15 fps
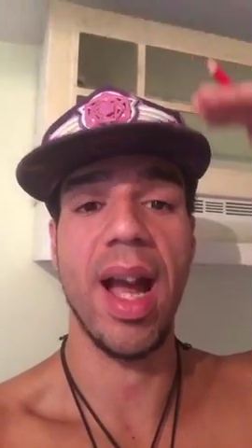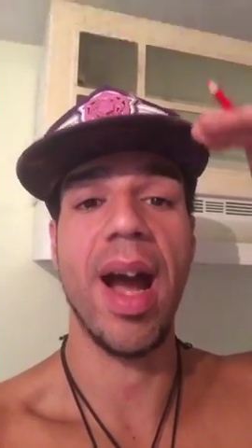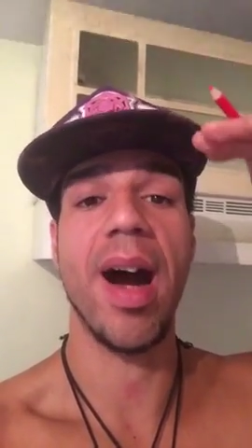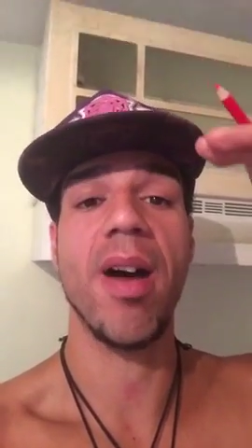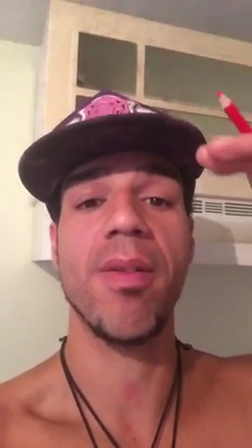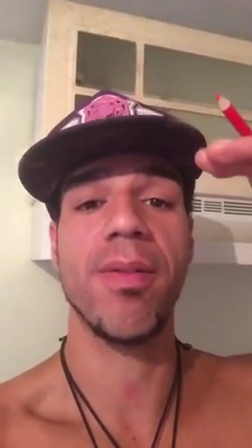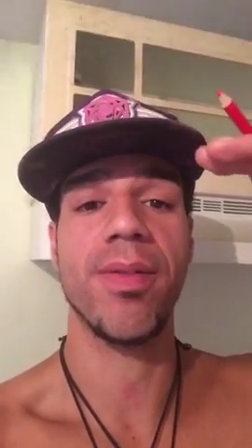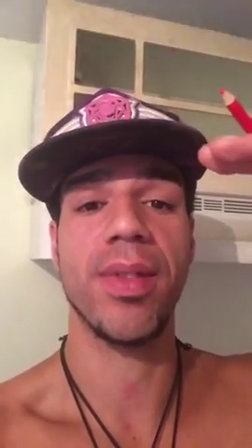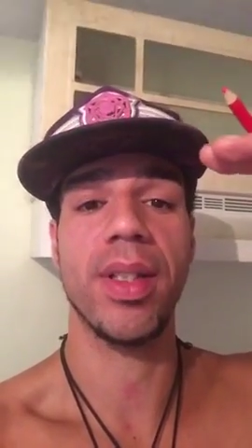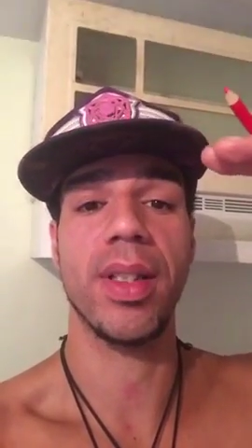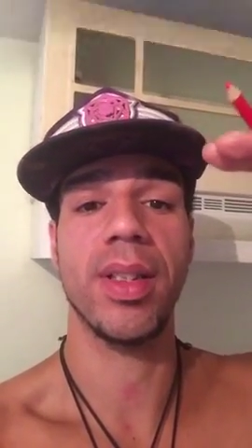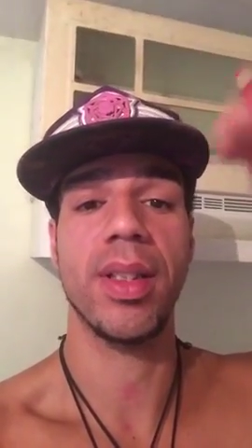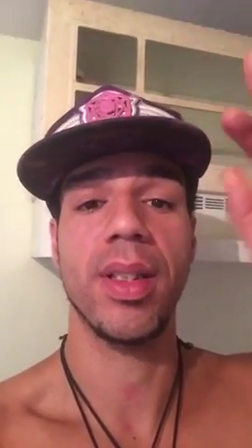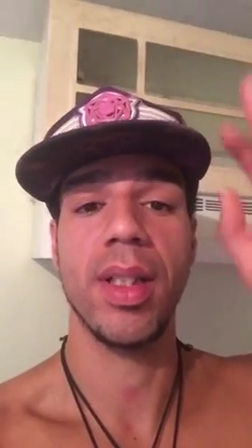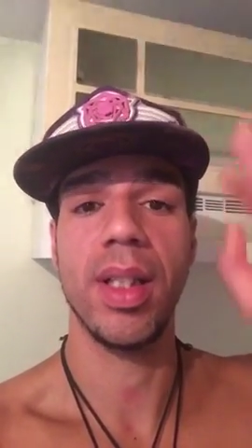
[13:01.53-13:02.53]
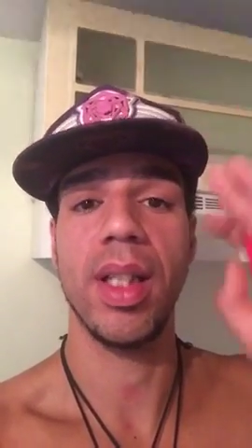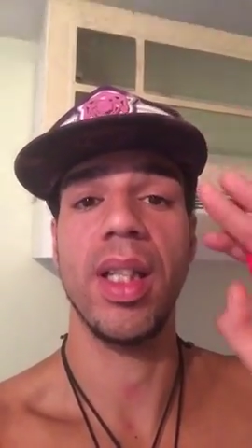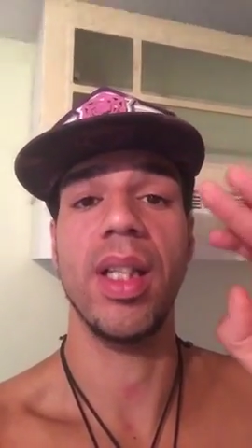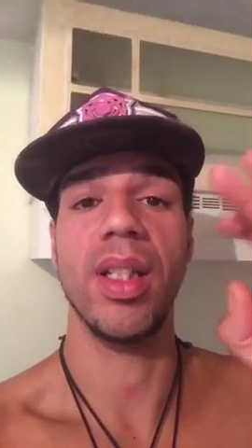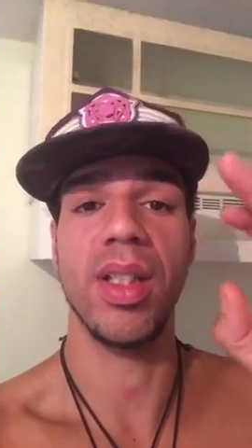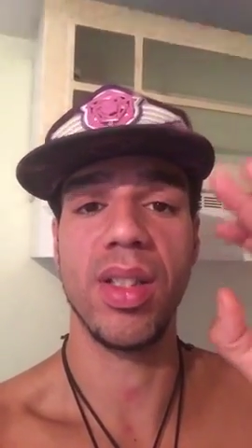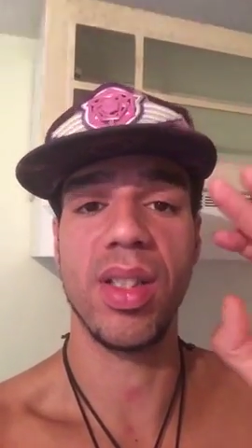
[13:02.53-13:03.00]
Alpha
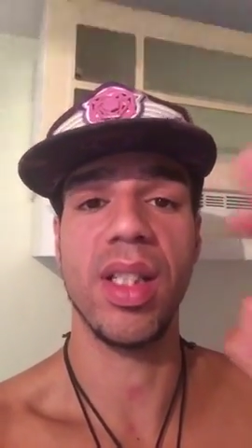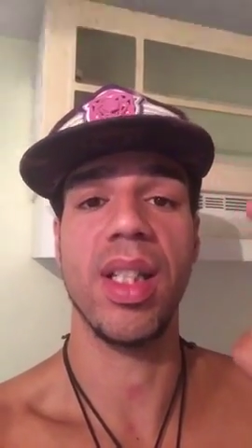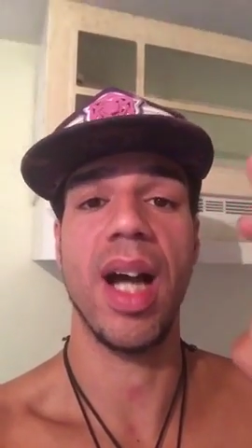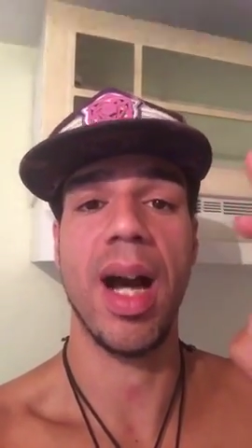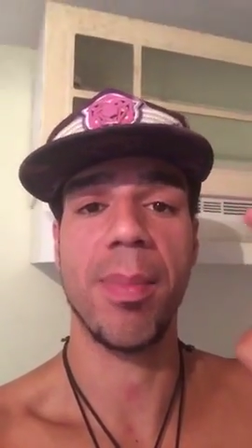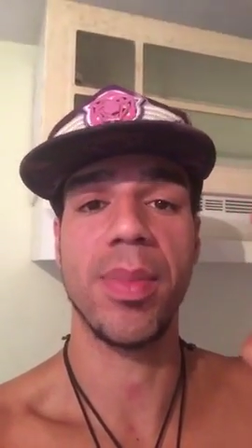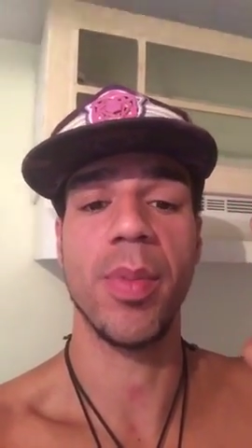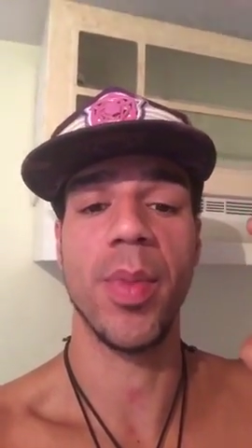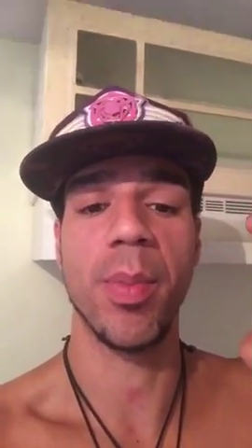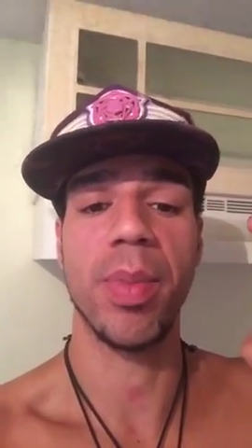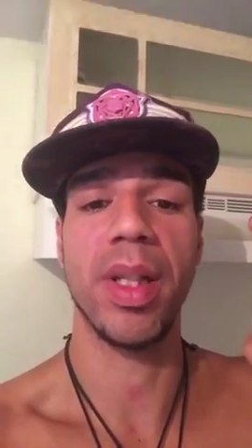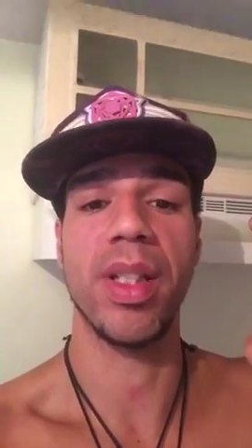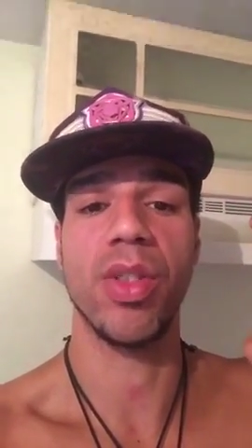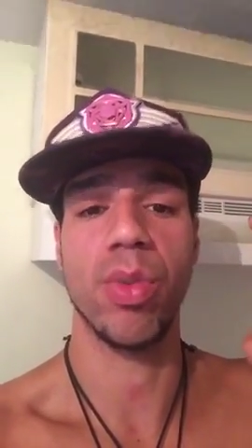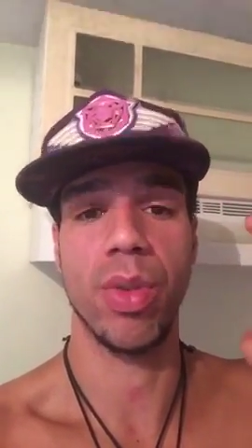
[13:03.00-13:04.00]
is the optimal place where